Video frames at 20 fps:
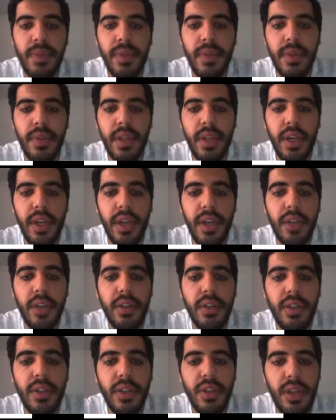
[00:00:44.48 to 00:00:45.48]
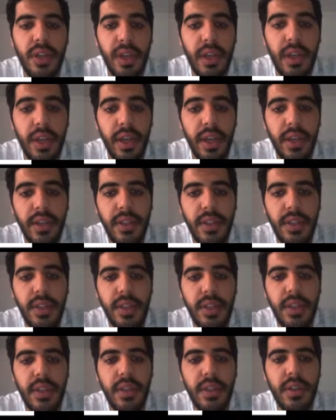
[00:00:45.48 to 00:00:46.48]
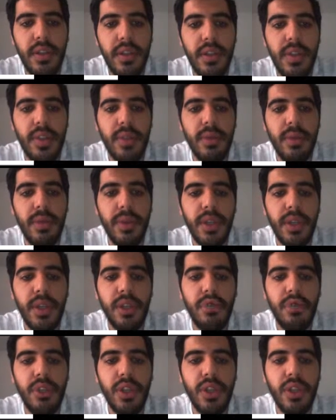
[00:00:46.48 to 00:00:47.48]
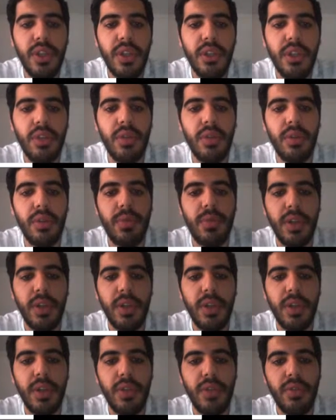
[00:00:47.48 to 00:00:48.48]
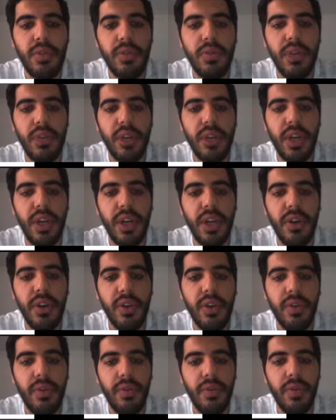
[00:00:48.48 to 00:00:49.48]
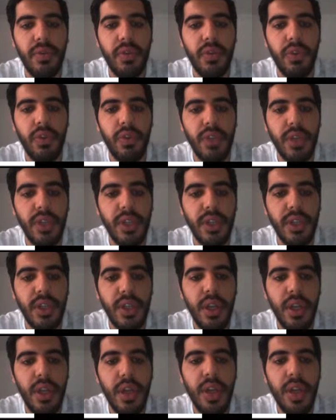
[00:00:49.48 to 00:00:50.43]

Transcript: In enhancing the TPS division's collaboration through the sharing of information,